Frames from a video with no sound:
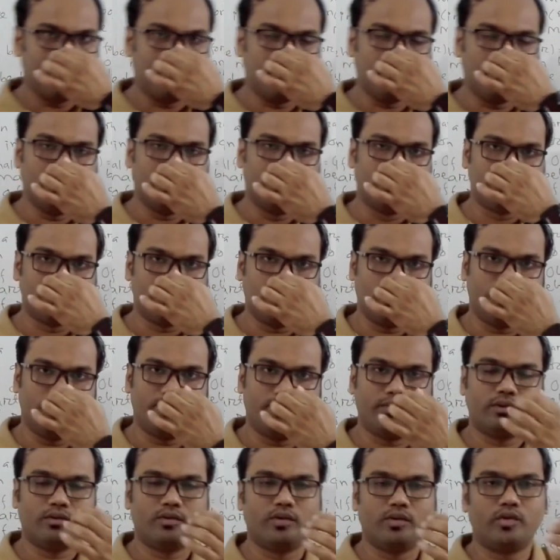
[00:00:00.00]
by
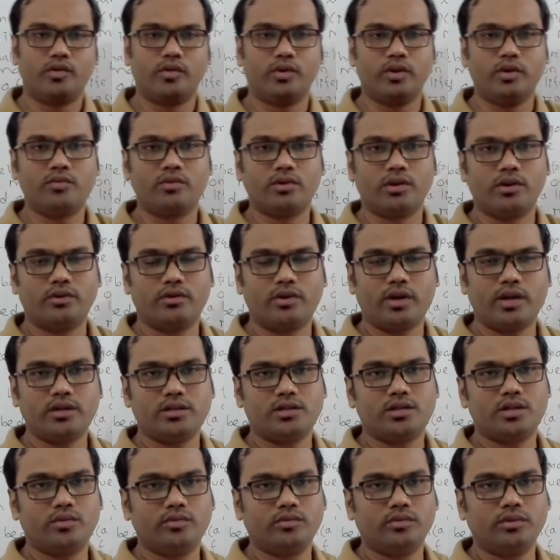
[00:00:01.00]
yourself, or you can
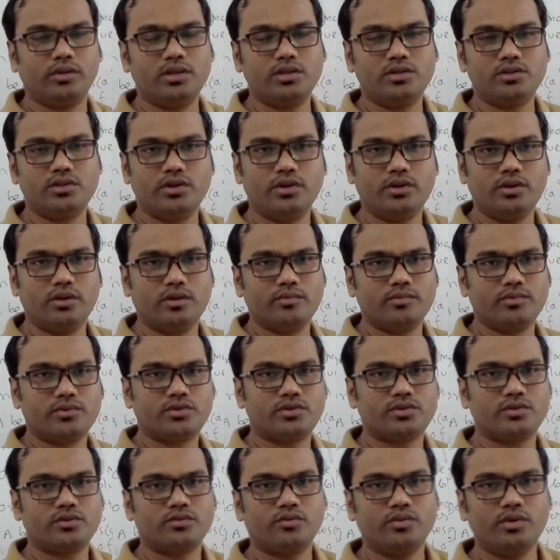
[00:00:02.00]
write down these
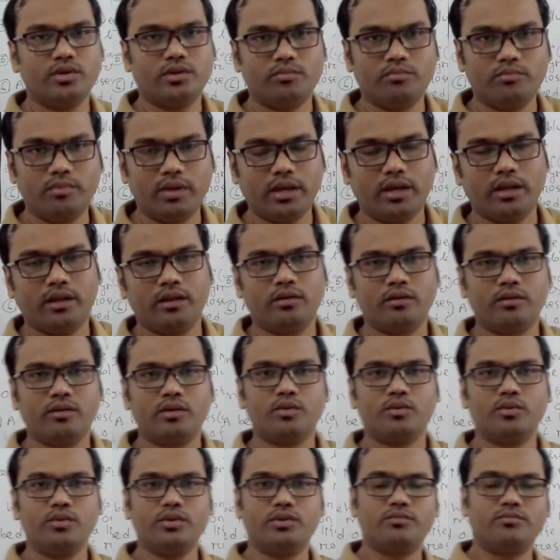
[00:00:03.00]
idioms with
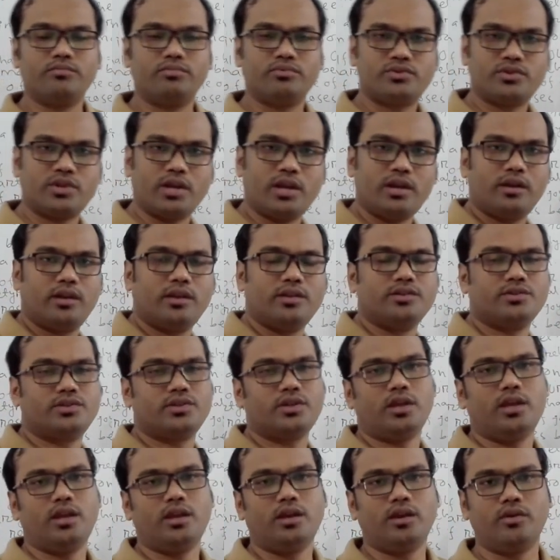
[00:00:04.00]
meaning, with
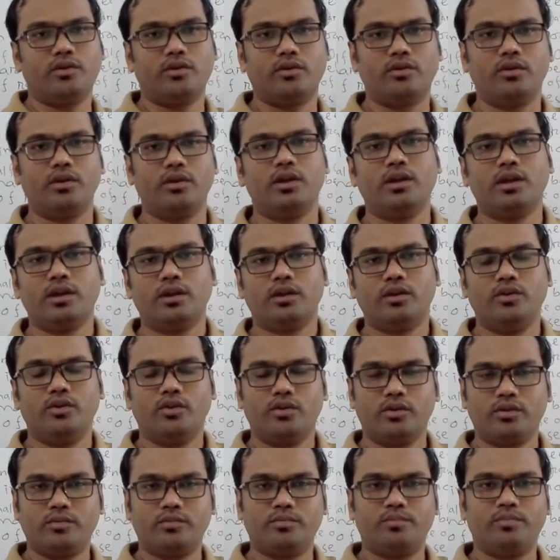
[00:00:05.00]
sentence in your
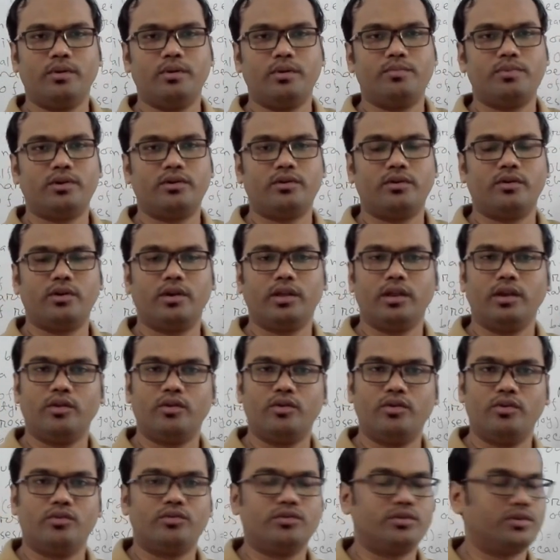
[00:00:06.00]
note paper or
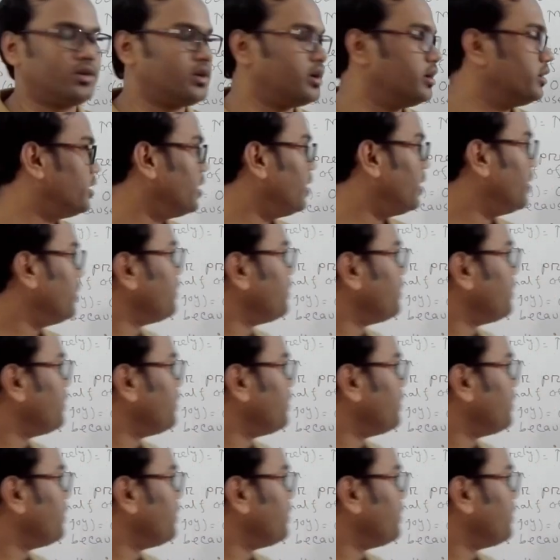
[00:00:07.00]
in your note khata.